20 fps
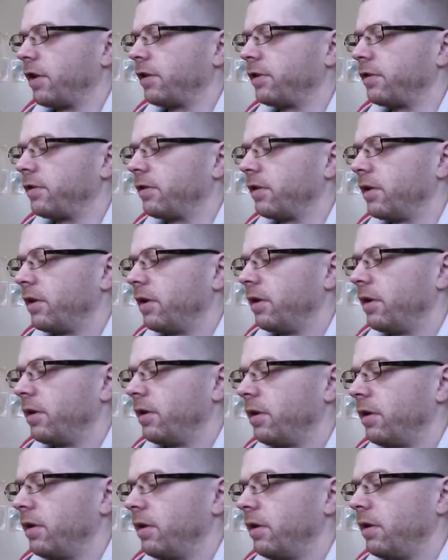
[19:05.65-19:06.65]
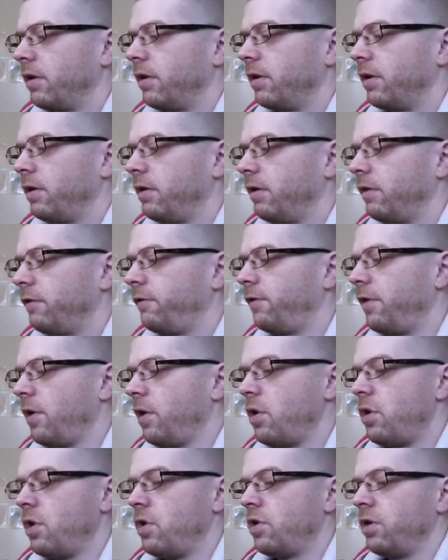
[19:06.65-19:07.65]
us
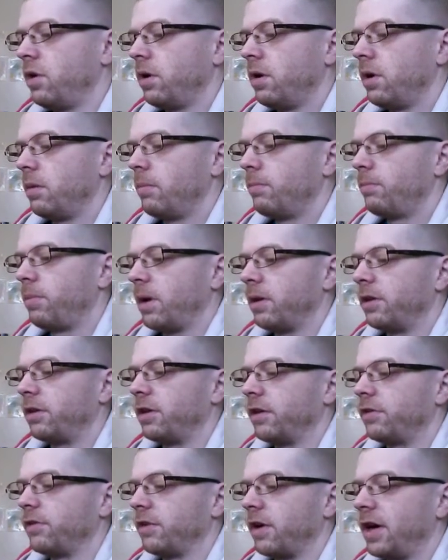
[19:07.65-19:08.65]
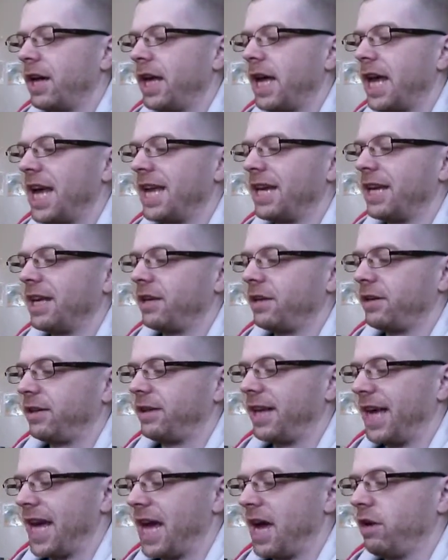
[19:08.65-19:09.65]
food, but does not hand
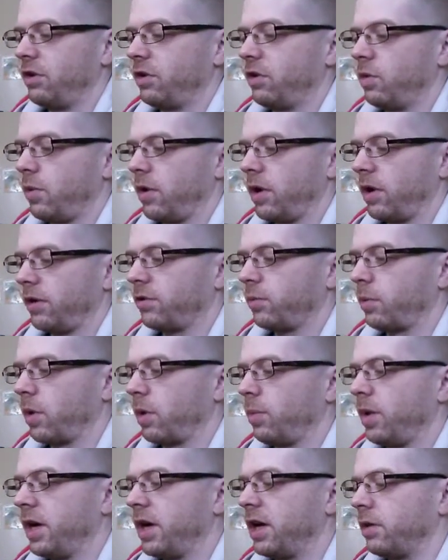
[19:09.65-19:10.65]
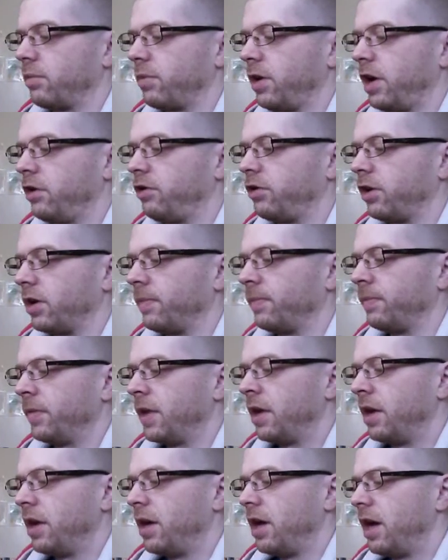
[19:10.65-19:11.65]
it down to us where we can reach it.
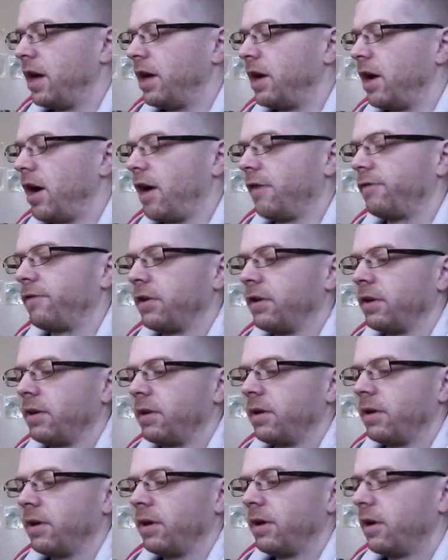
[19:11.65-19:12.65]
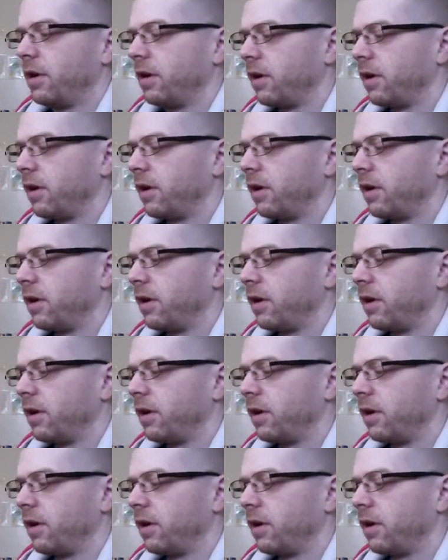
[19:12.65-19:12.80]
It often